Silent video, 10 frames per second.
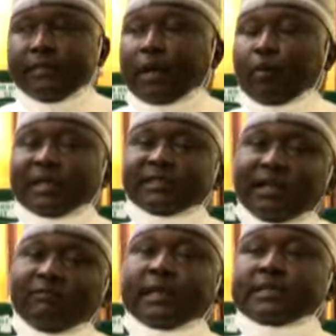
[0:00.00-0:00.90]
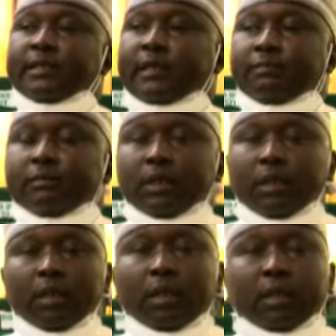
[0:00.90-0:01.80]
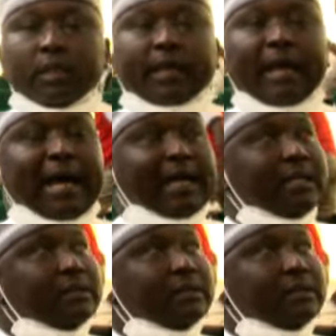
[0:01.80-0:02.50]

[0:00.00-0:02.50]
that we are celebrating him. The Clerk